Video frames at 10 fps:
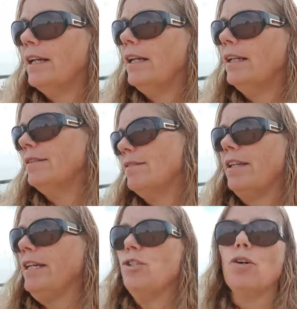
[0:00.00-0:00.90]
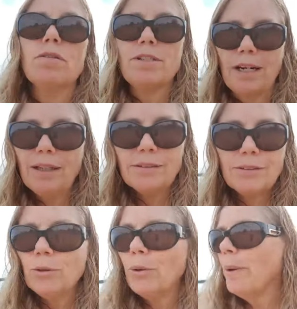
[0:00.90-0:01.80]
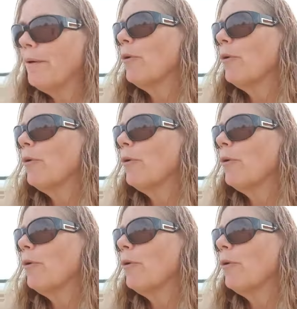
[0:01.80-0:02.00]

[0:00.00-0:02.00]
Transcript: uh, the doctor or whoever